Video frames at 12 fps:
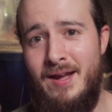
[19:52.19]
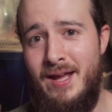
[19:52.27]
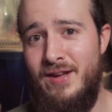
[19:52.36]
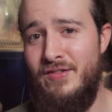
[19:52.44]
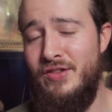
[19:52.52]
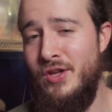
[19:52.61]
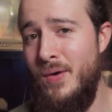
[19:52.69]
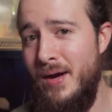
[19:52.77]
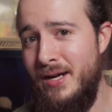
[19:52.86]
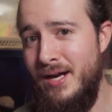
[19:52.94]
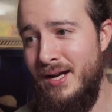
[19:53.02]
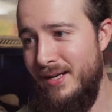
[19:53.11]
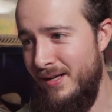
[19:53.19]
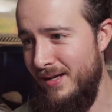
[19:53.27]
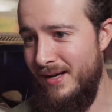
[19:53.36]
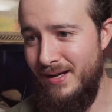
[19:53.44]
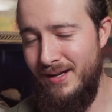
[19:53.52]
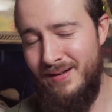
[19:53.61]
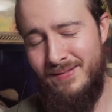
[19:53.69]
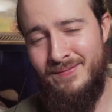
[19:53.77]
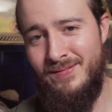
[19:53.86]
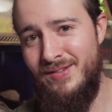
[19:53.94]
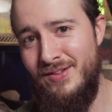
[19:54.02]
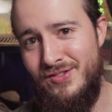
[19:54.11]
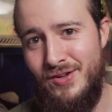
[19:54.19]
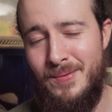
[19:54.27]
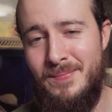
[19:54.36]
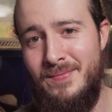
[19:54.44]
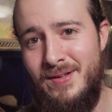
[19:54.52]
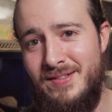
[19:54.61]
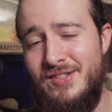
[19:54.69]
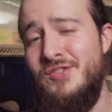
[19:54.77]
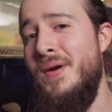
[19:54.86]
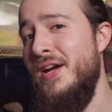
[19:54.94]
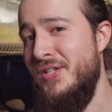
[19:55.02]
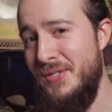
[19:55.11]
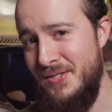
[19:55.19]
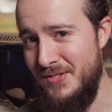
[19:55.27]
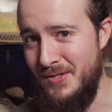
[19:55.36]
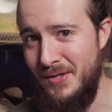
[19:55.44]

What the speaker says: even though I got some distractions